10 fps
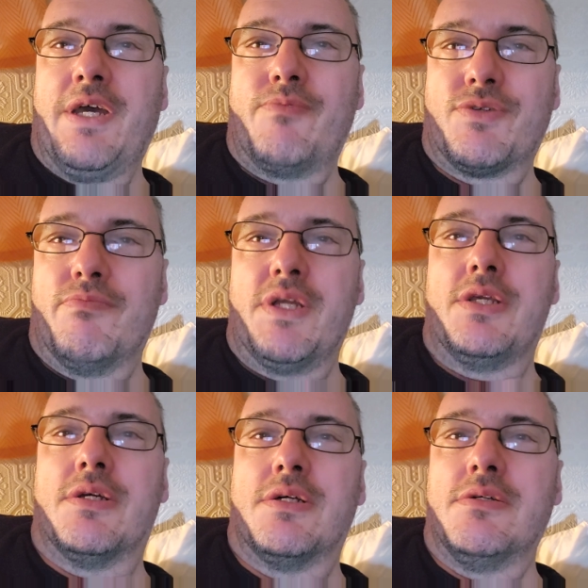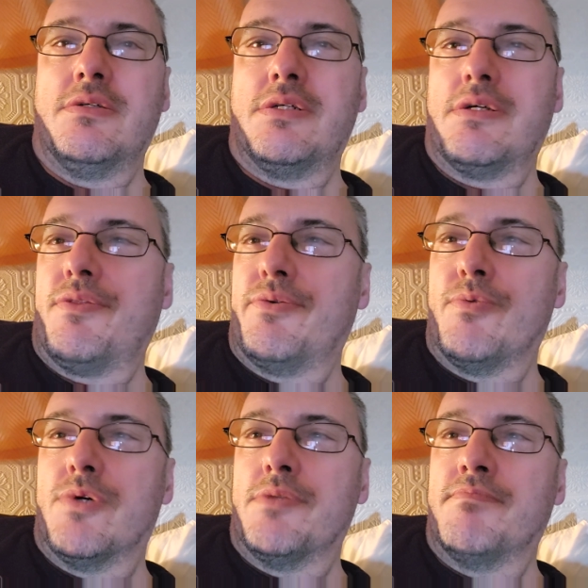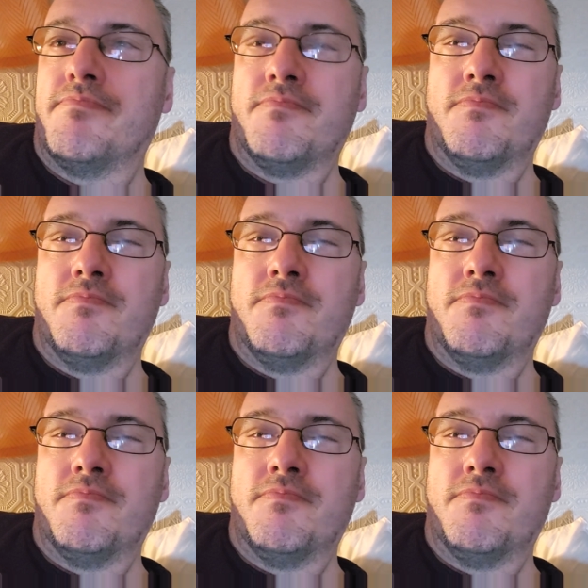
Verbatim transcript: at WrestleMania uh, 31.